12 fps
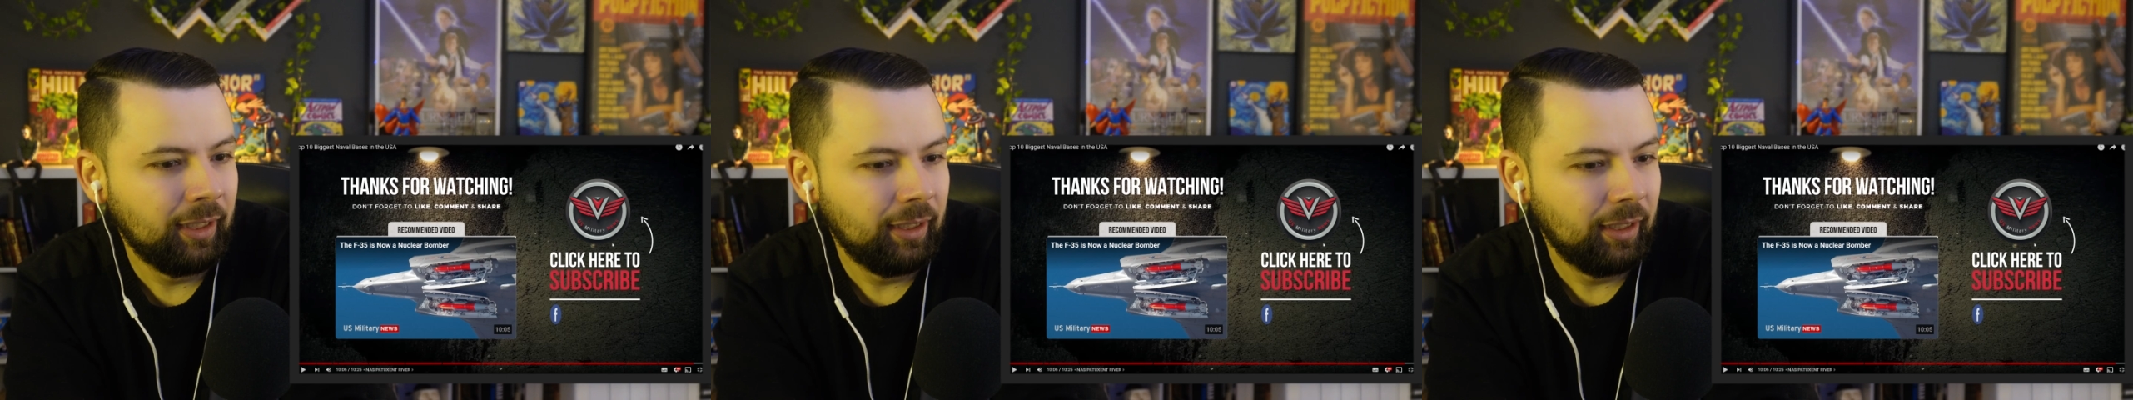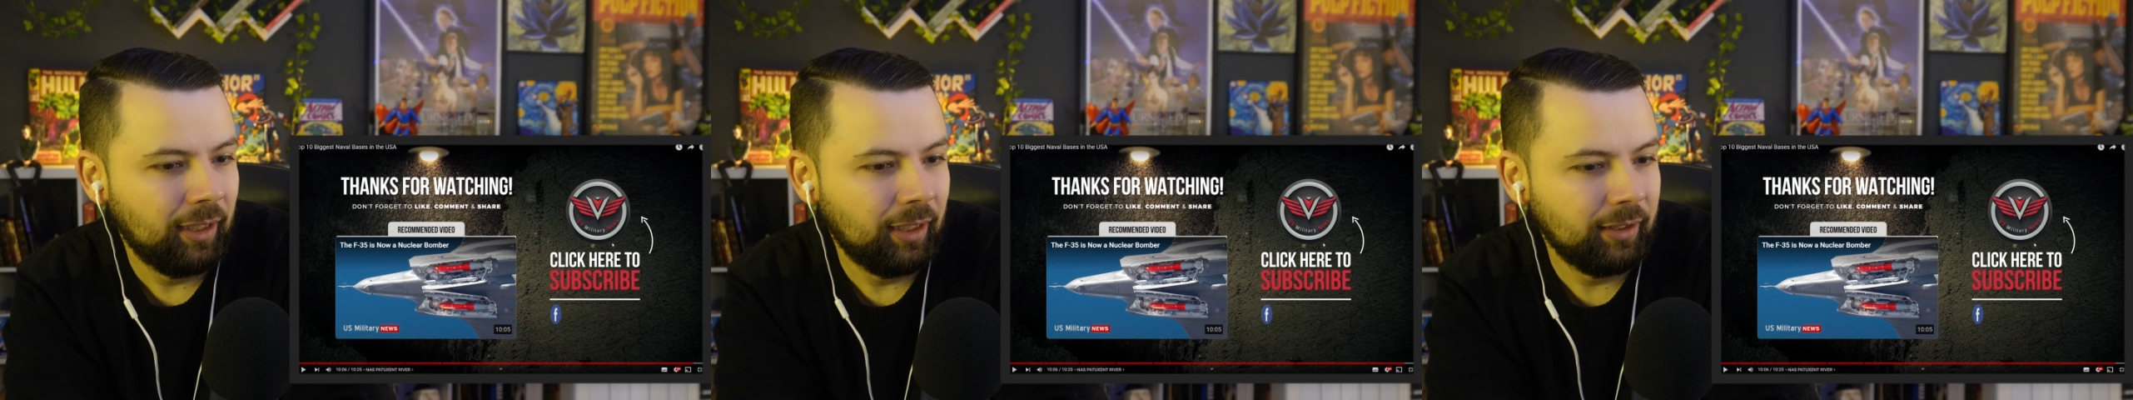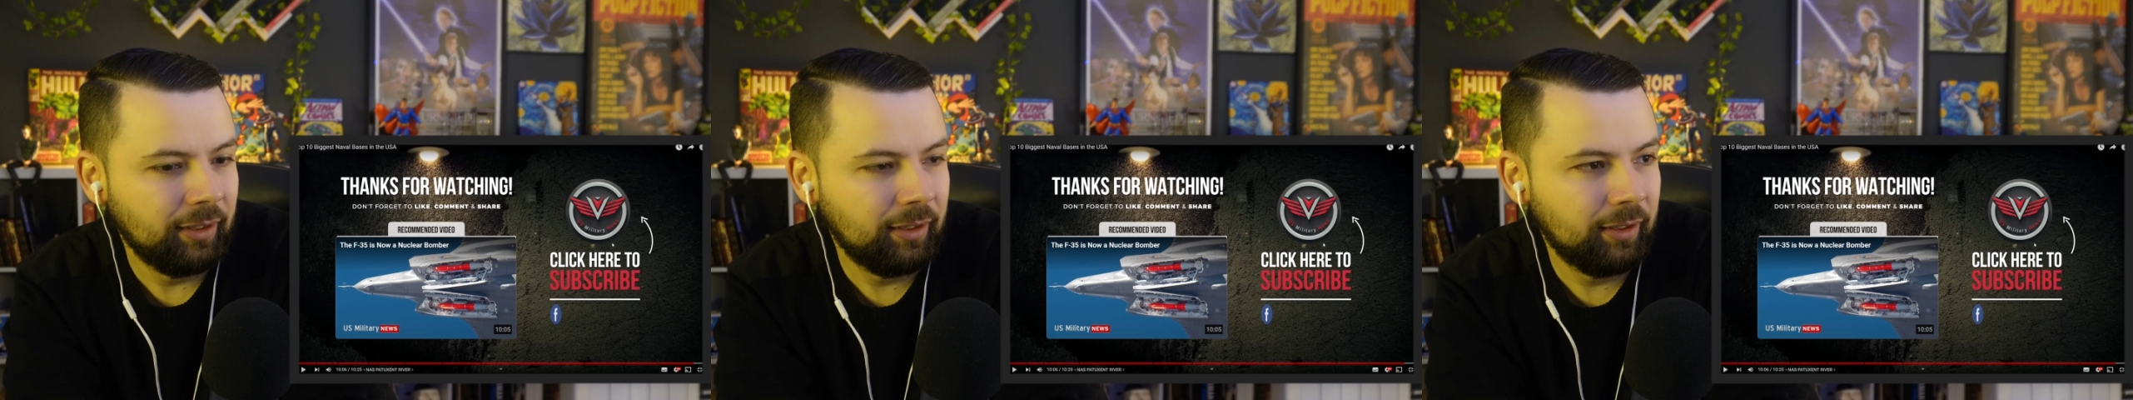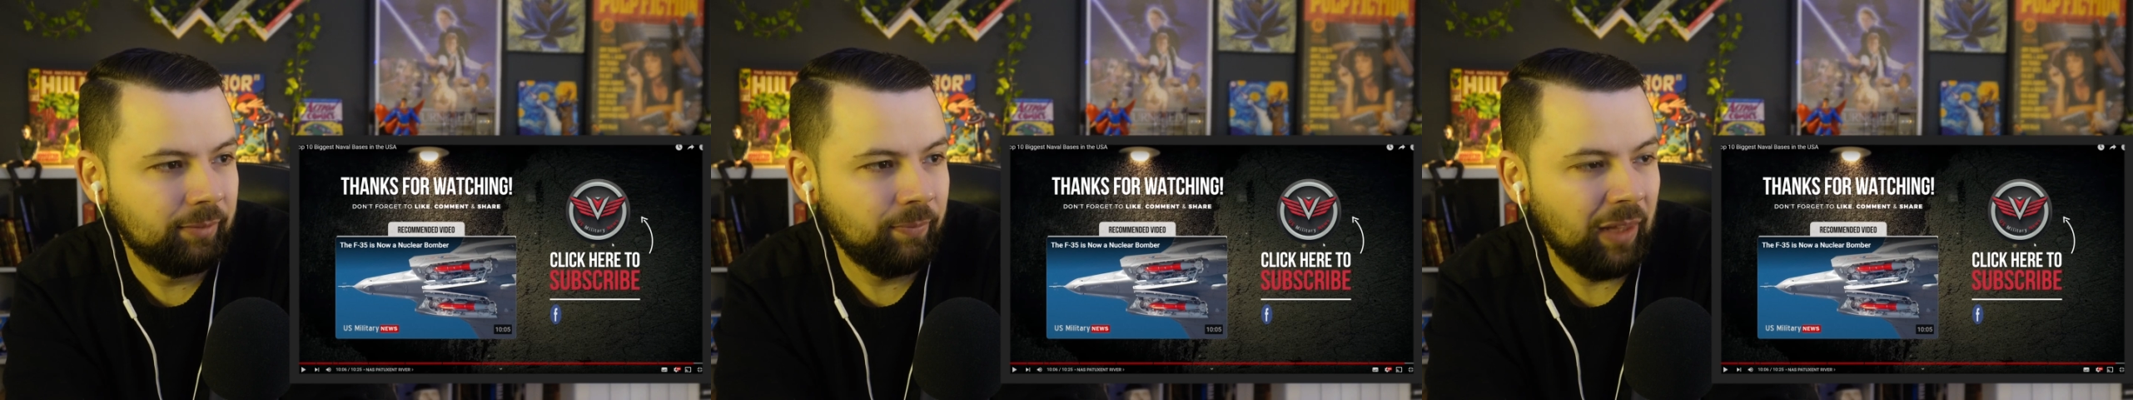And
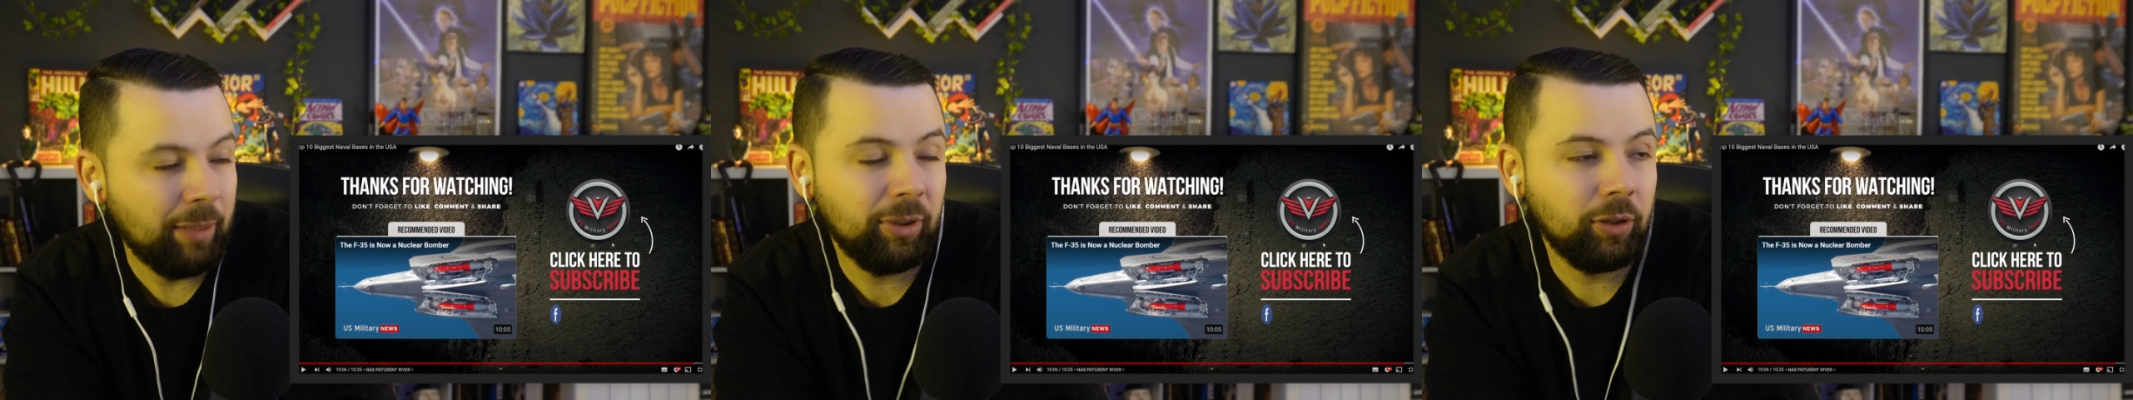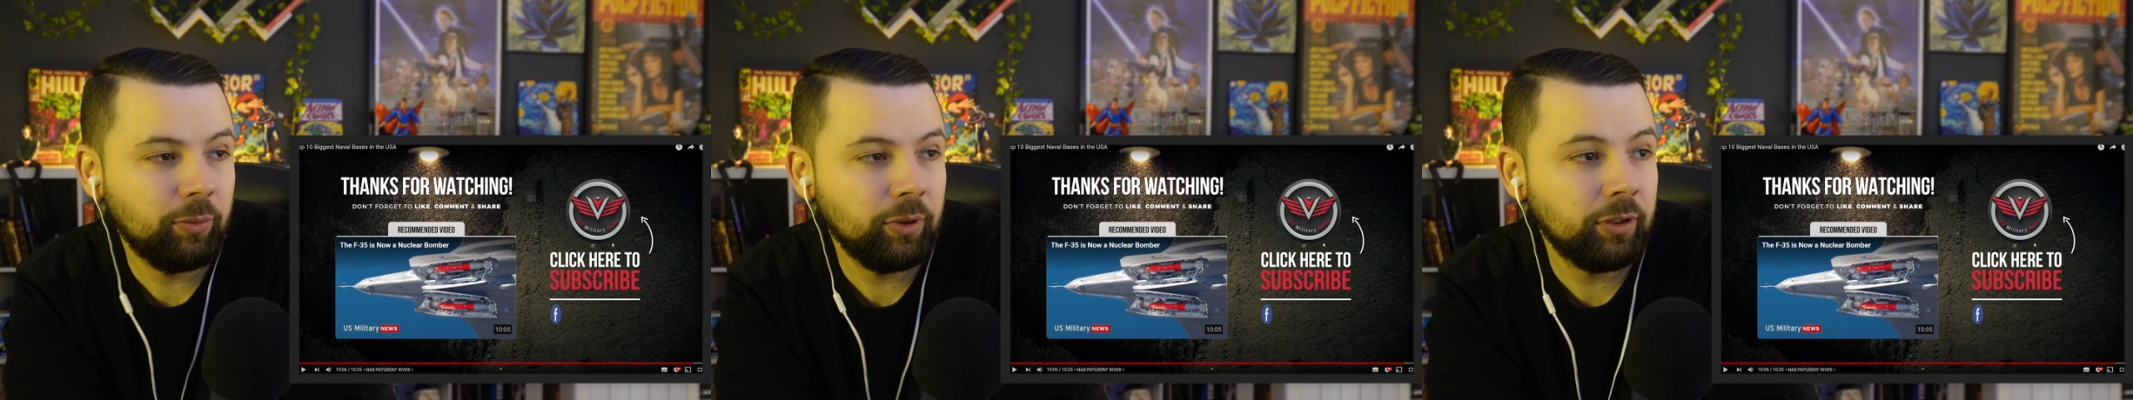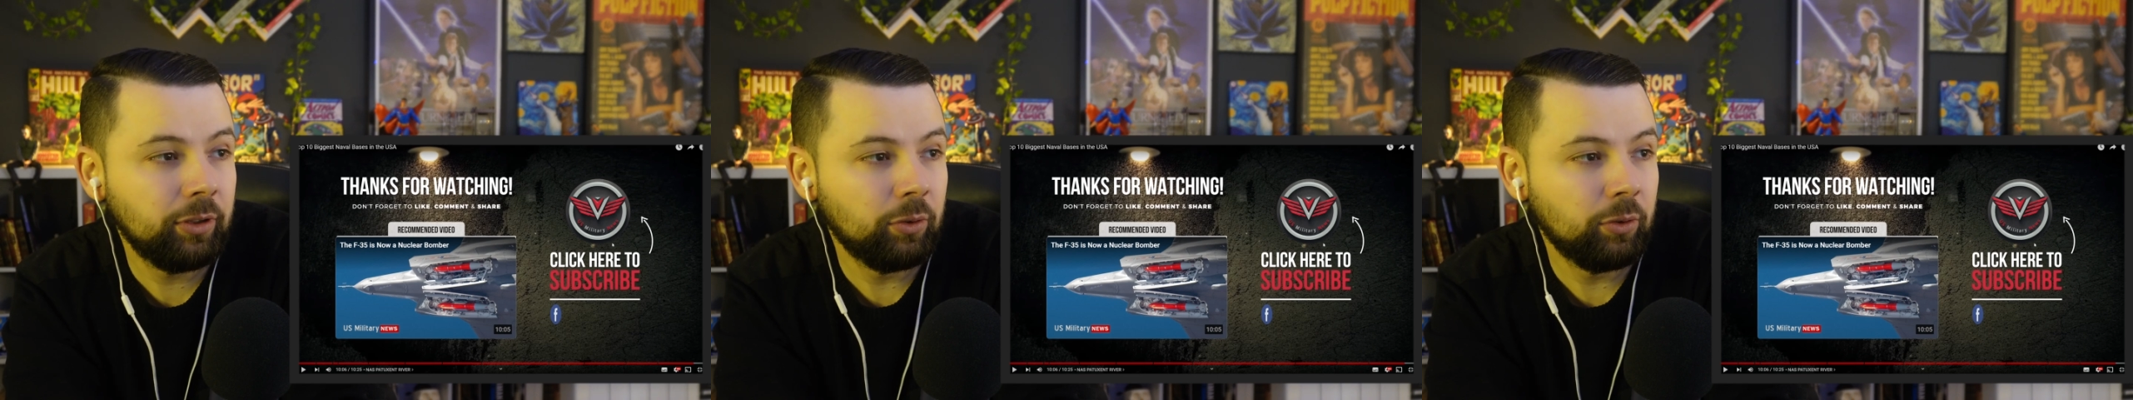I'm always